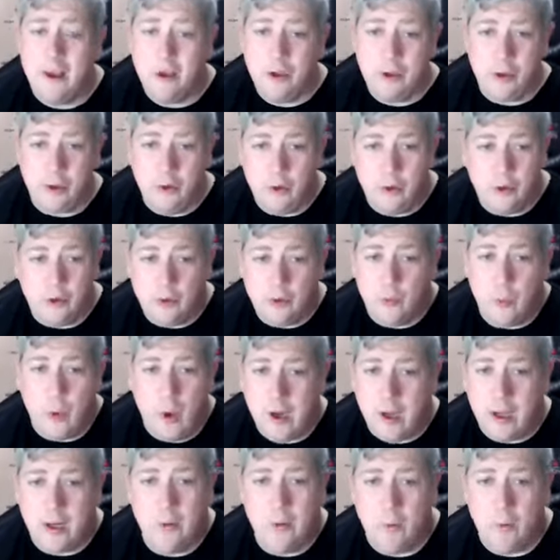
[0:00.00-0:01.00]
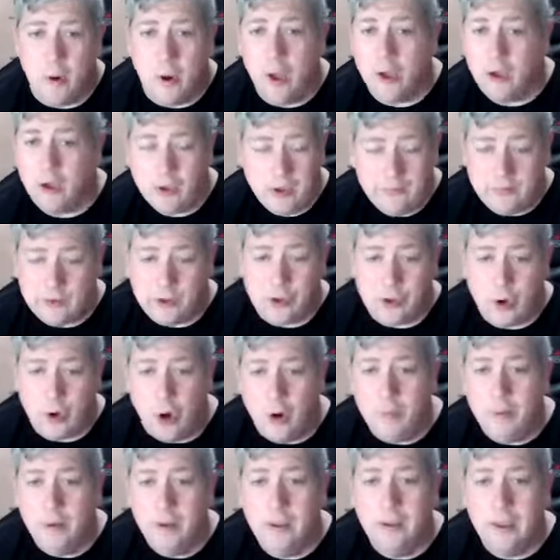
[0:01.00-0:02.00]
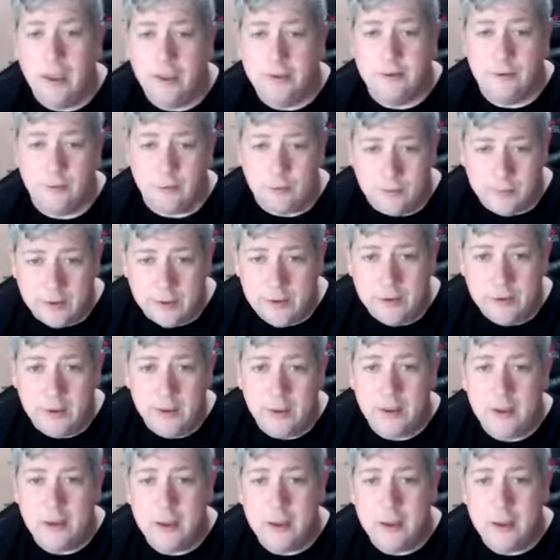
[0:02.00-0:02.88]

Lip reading: you weren't going to work. You didn't have a job as a woman.